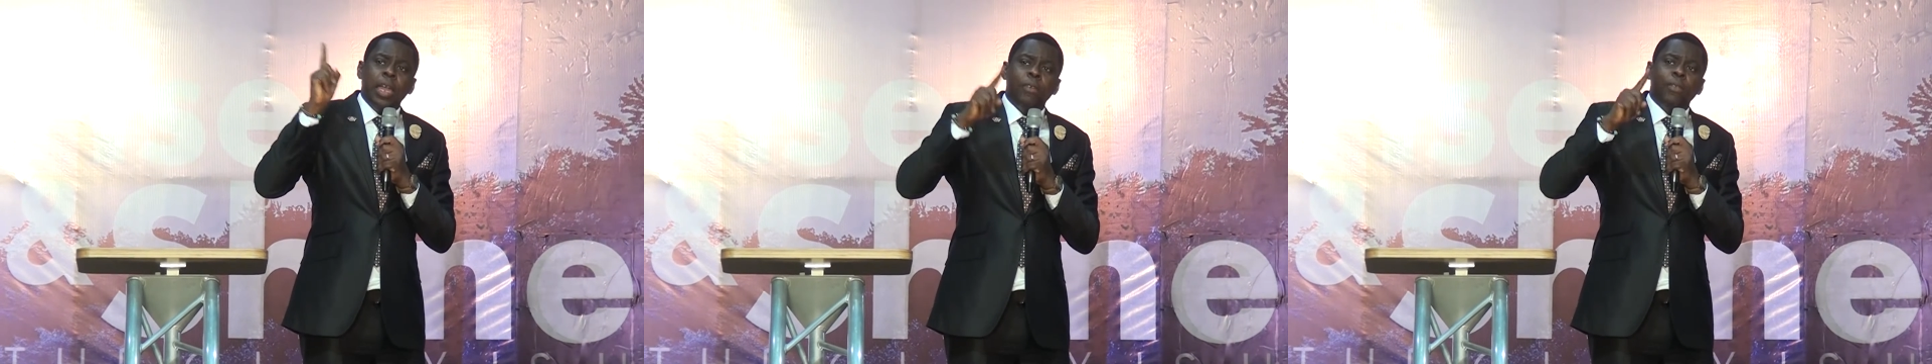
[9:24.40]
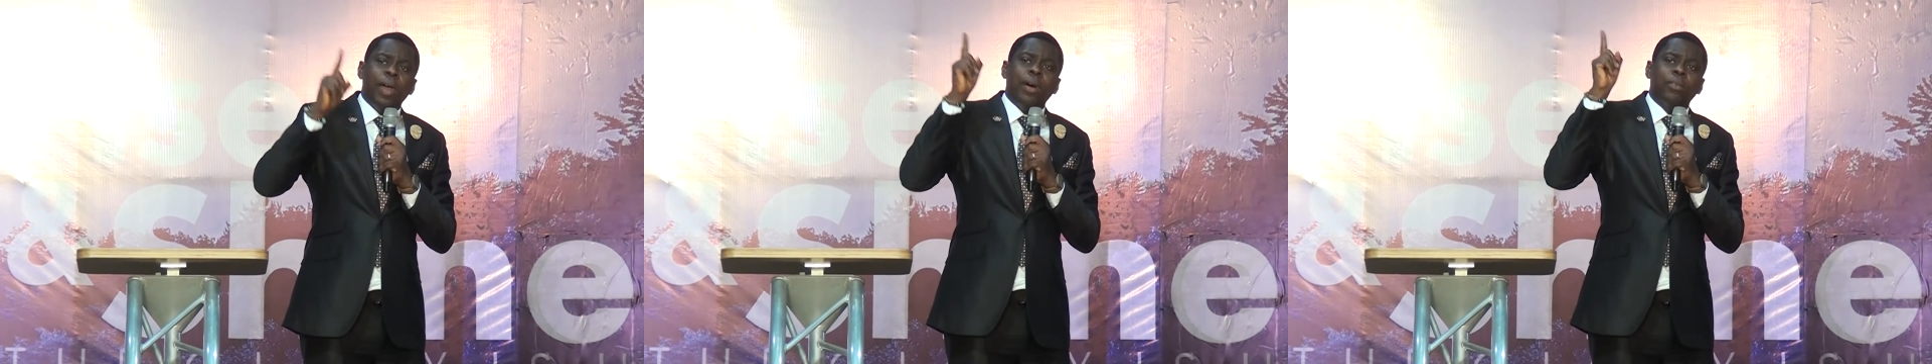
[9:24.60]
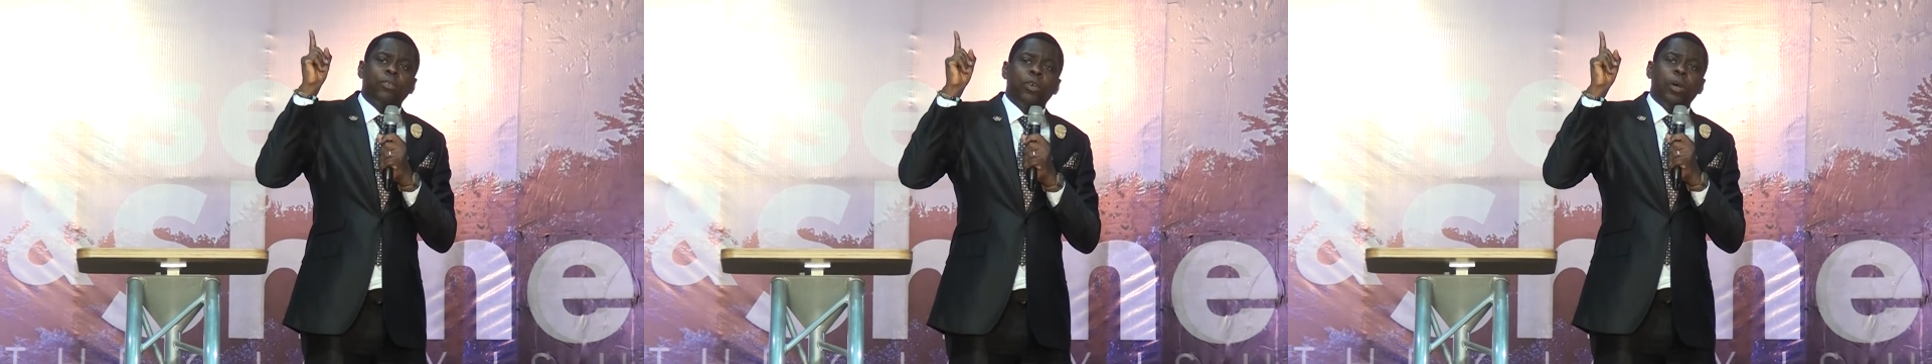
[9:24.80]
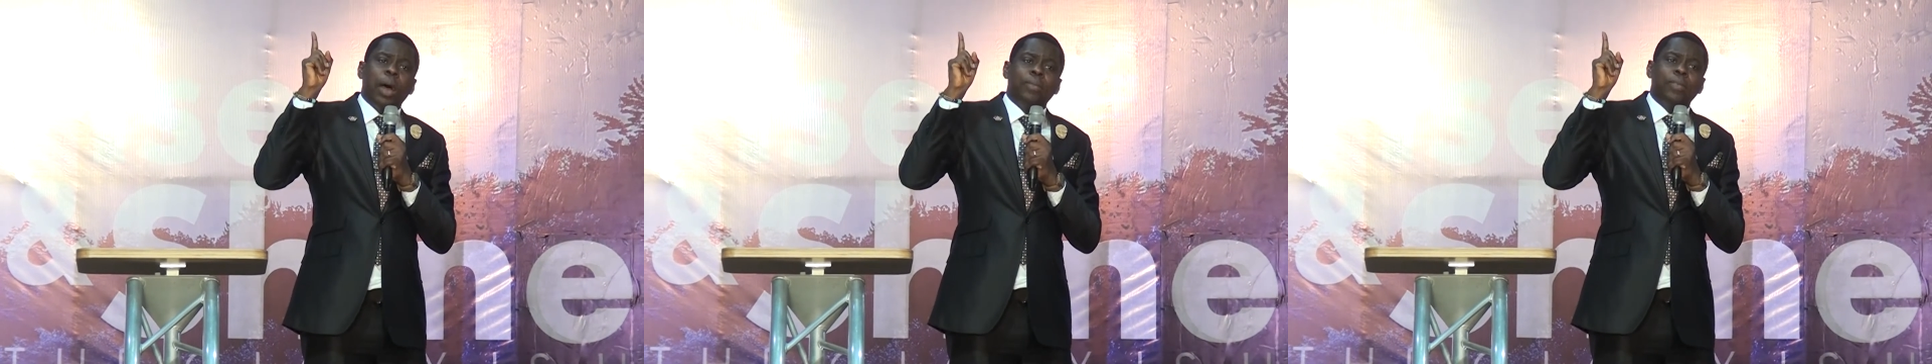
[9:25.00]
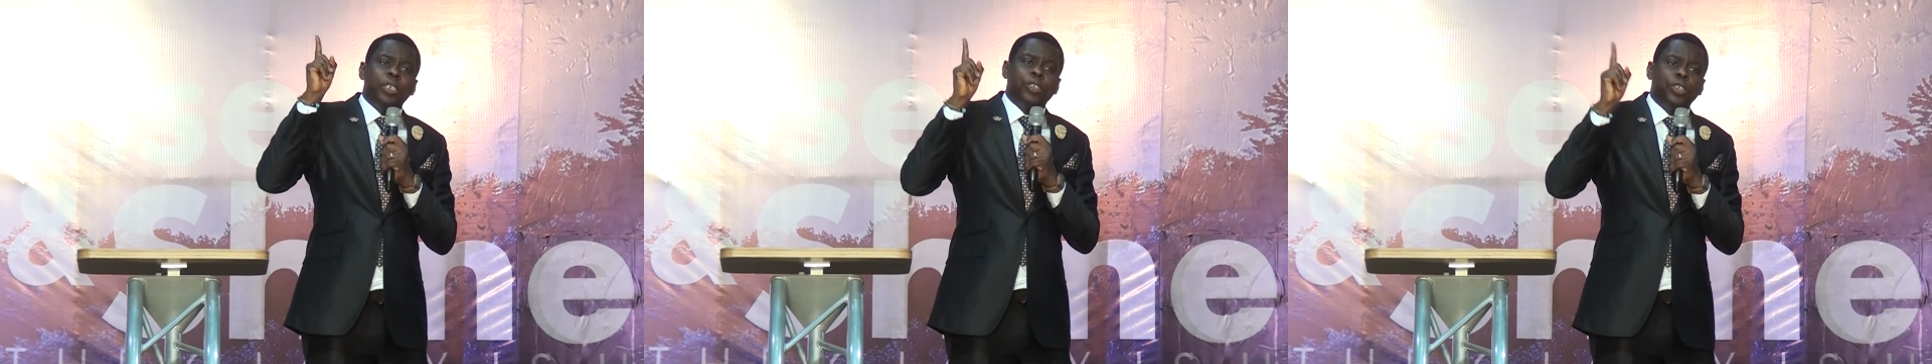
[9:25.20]
If you have
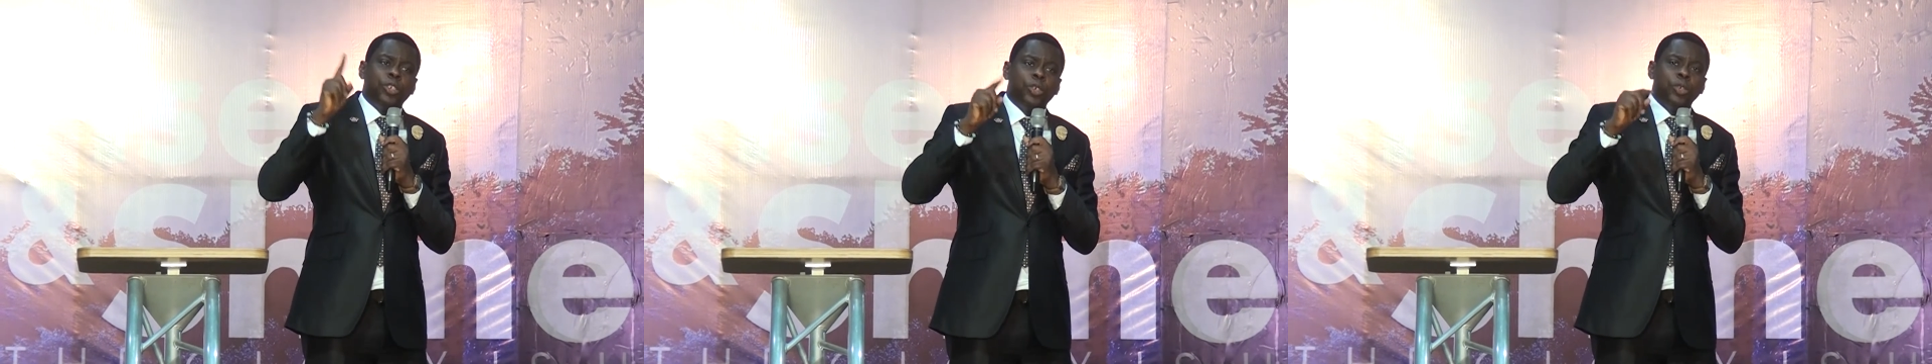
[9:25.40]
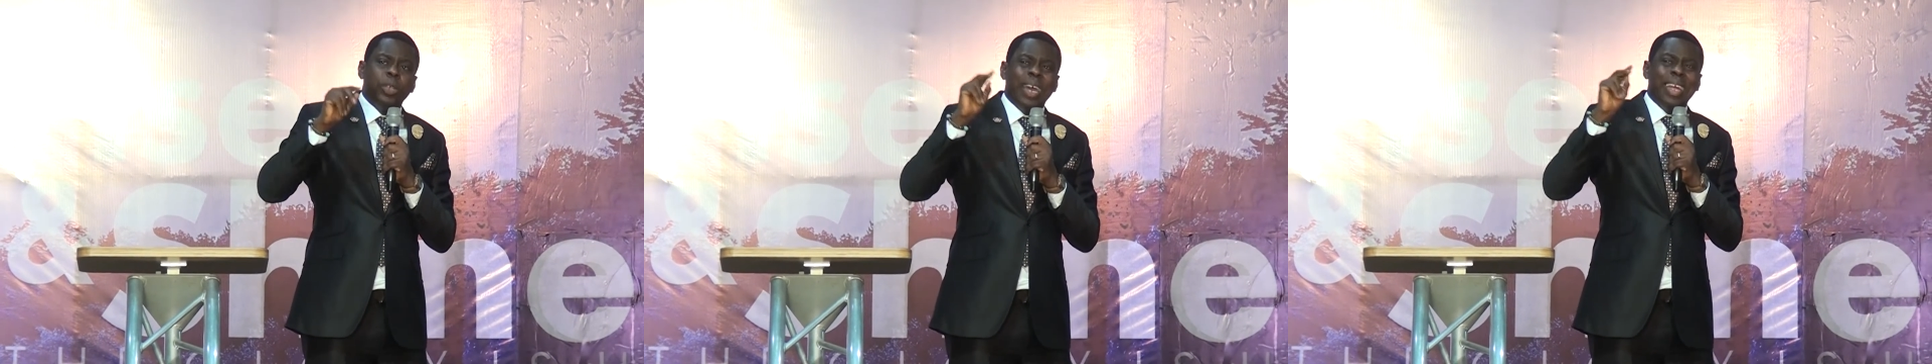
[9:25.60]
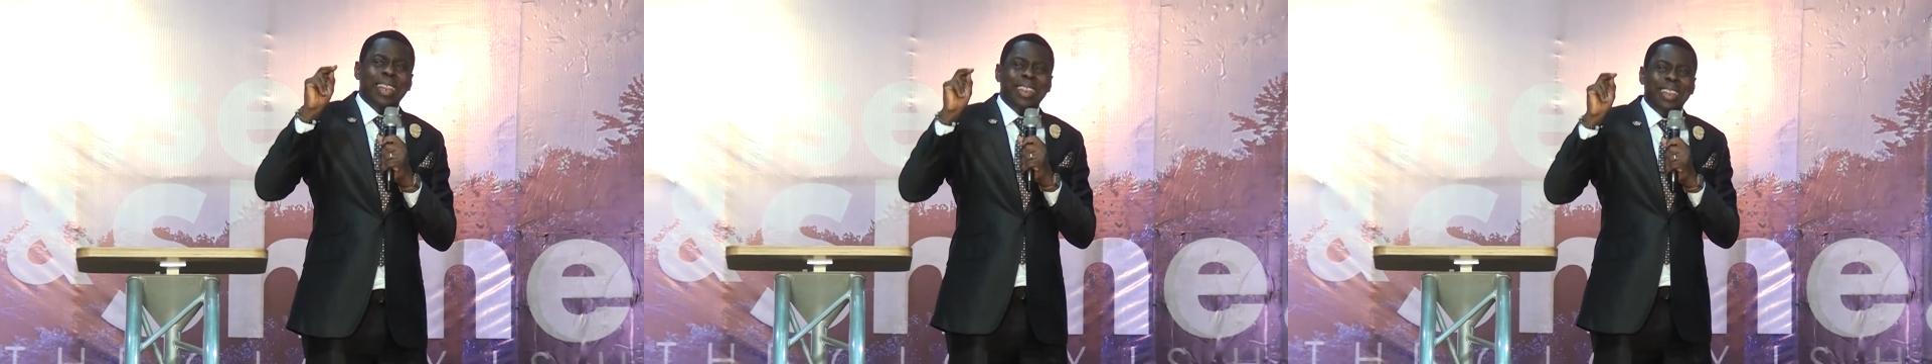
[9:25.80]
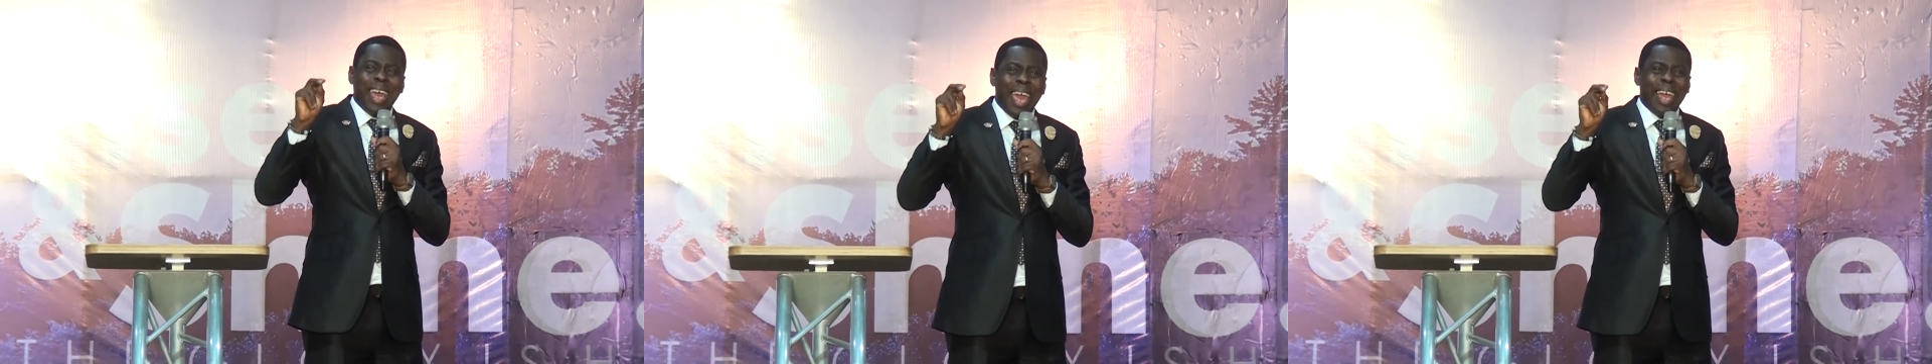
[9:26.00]
to have the children,